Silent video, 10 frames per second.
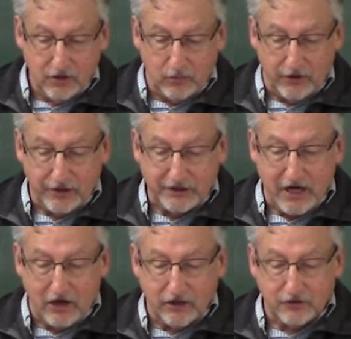wherein
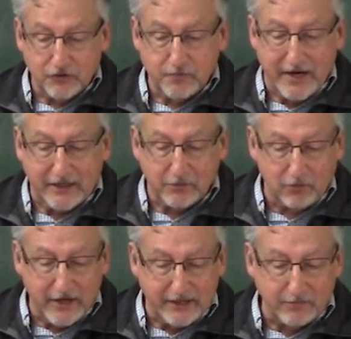characters make and
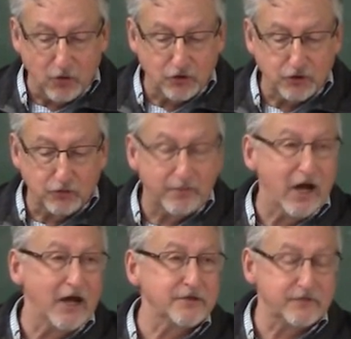break emotional
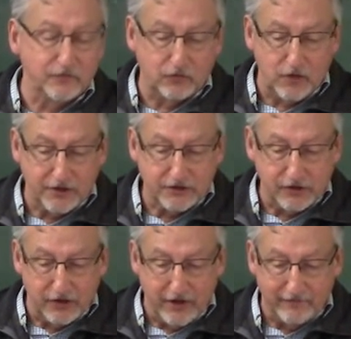bonds of
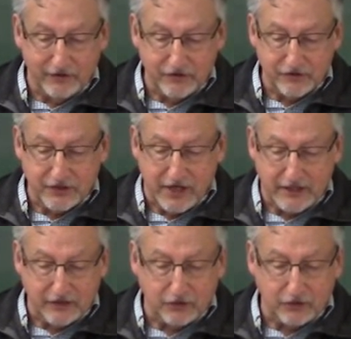trust, love, understanding, or